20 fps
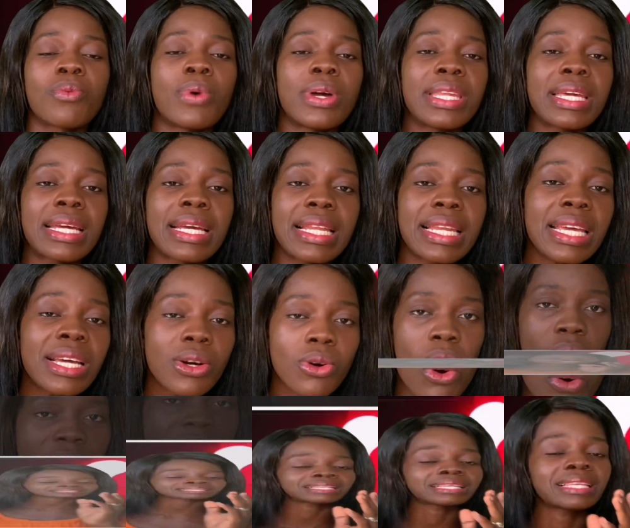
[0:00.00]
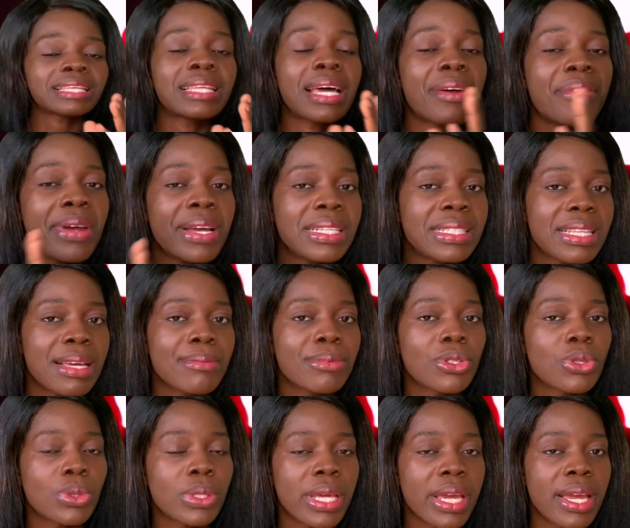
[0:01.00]
when they click on it, directs them
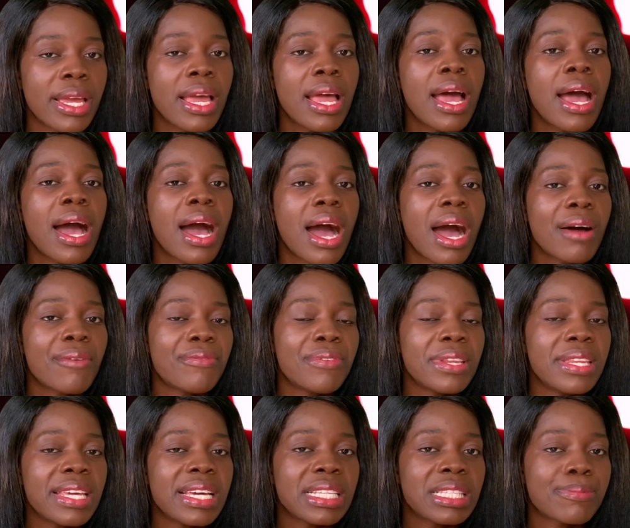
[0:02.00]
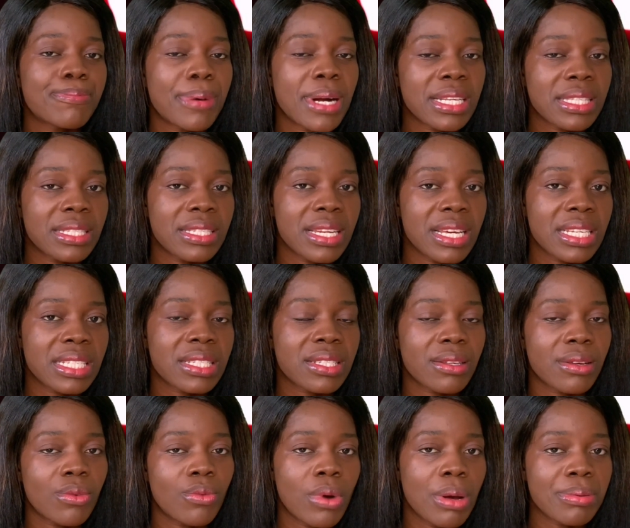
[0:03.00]
to the affiliate partners
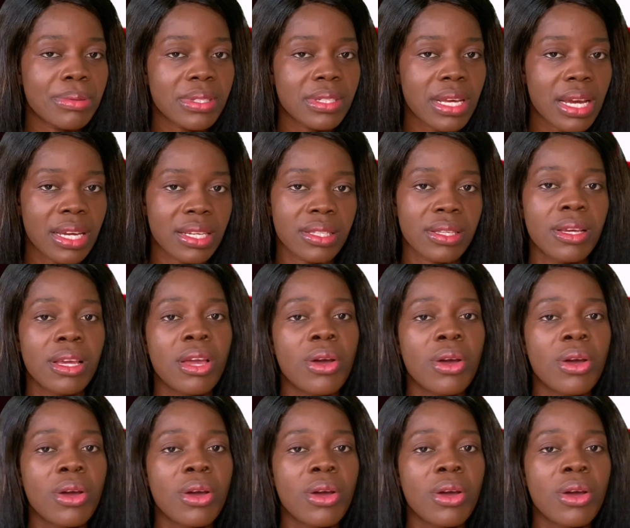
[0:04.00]
website.